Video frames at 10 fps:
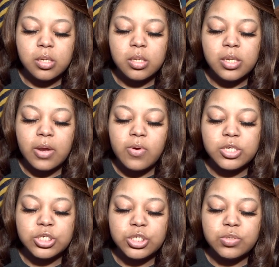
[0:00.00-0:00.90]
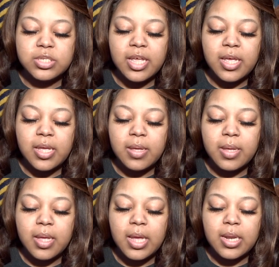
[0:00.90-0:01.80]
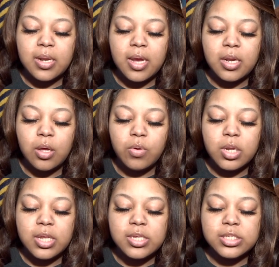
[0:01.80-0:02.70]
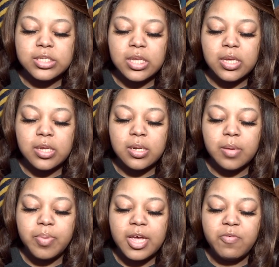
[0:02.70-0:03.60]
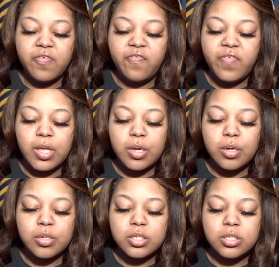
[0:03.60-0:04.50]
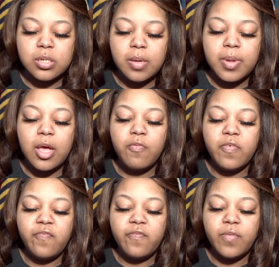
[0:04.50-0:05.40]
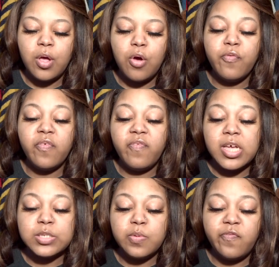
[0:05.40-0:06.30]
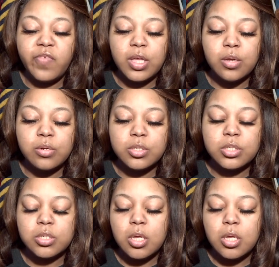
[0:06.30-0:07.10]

directions use day and night on clean skin apply with fingers apply over over face with fingers